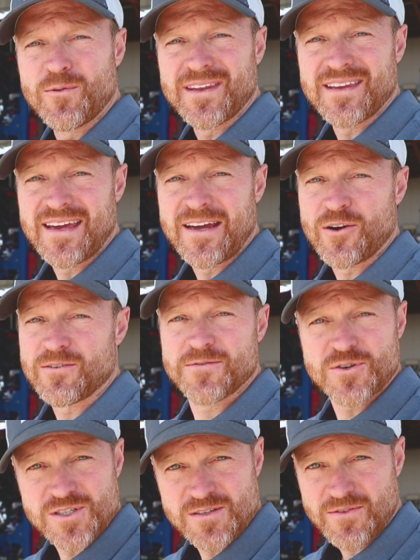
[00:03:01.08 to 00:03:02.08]
with air.
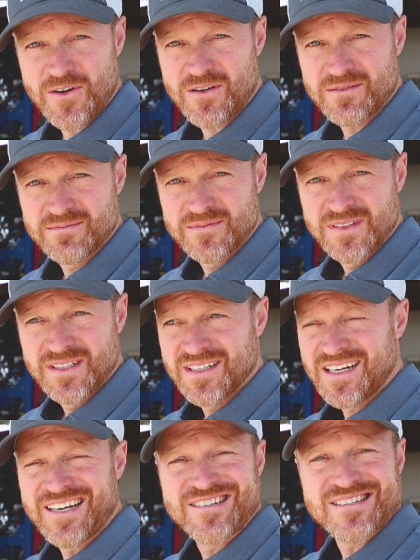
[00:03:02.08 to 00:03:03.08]
First of all,
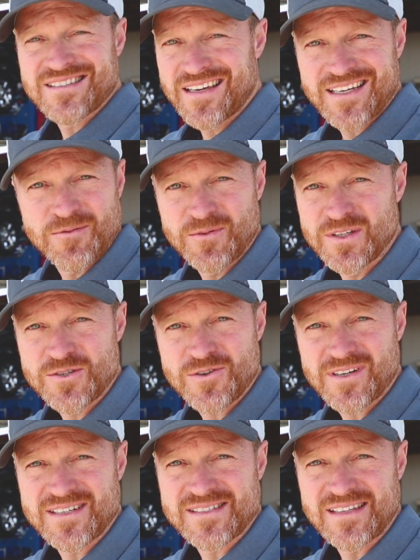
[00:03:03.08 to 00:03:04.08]
I just like it when the
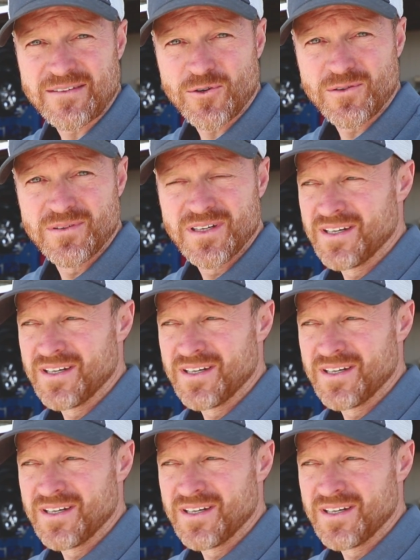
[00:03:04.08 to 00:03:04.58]
truck is level.